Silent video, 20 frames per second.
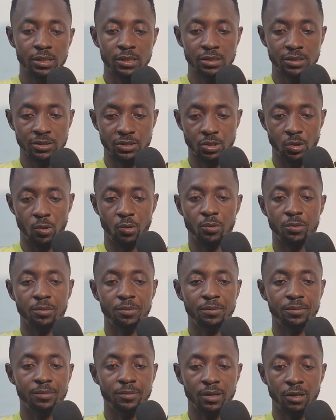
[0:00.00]
So
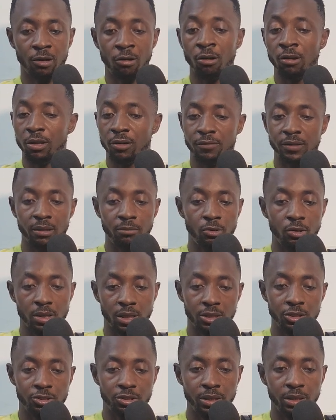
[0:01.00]
all of them you
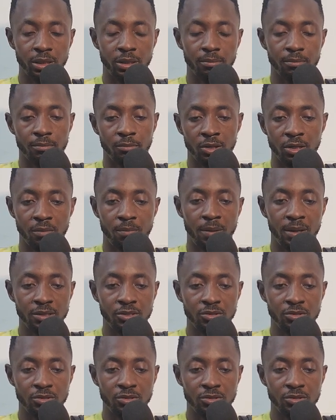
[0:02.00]
can trade them, but the best